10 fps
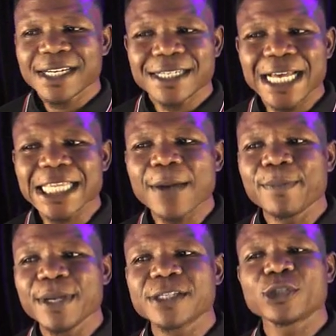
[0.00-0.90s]

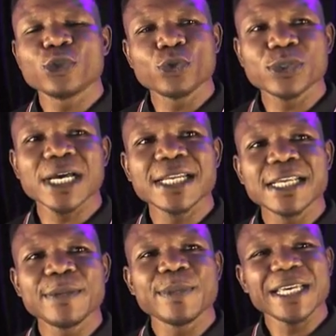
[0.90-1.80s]
Database
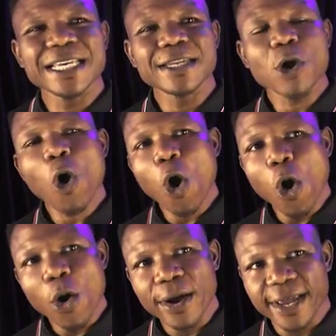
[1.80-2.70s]
username in
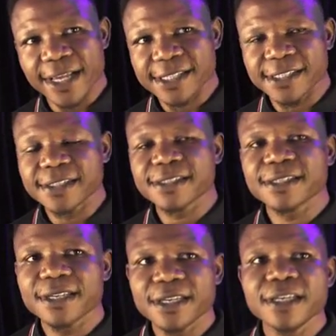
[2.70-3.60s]
all
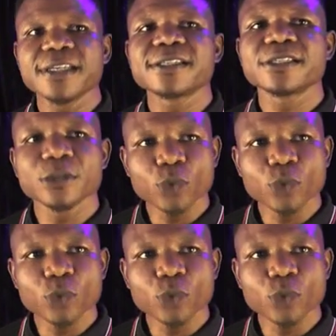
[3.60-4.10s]
cases is